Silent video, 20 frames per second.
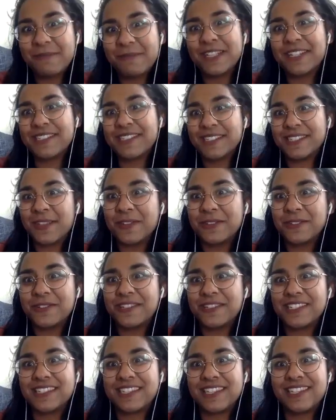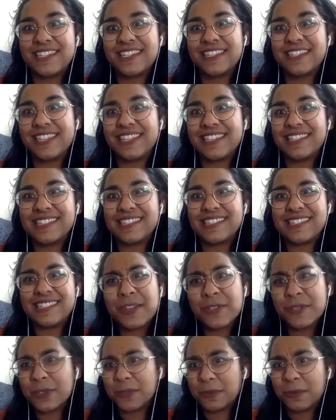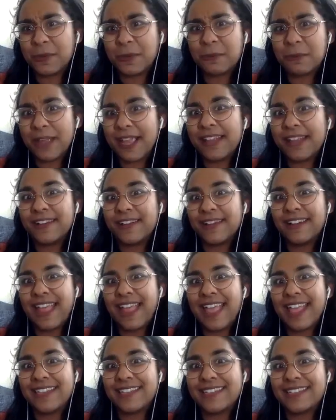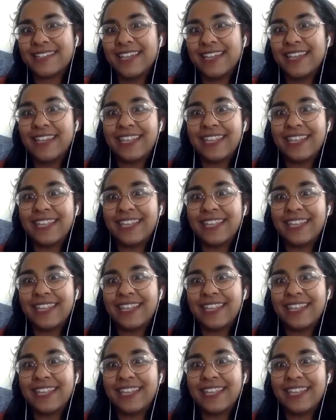because Salter is such a like sensual writer and